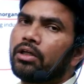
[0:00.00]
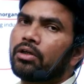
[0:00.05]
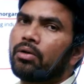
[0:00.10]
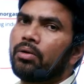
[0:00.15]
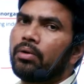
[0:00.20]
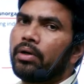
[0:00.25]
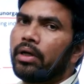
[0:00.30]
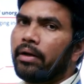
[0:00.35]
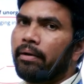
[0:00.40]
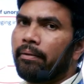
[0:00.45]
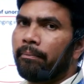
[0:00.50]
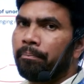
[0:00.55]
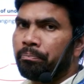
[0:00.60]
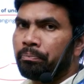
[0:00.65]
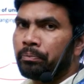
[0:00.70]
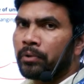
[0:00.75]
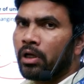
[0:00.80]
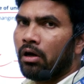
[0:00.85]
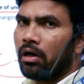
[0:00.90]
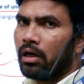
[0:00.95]
including
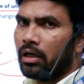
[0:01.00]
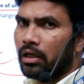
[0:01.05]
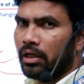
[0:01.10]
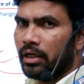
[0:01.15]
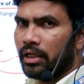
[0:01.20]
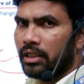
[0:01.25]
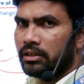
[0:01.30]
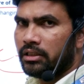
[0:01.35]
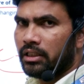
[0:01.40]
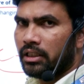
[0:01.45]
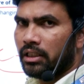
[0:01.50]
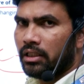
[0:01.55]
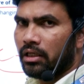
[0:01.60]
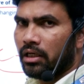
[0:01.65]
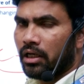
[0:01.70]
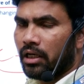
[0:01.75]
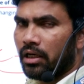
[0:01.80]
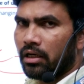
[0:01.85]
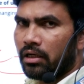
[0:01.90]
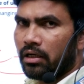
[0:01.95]
organized and
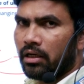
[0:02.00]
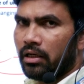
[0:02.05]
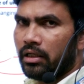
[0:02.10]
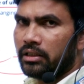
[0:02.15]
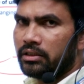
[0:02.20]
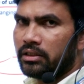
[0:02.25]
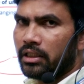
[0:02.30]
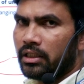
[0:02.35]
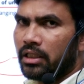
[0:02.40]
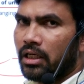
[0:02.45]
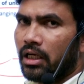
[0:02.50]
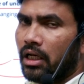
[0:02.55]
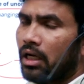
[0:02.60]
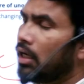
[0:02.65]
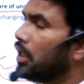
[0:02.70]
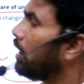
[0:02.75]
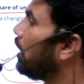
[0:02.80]
unorganized sector.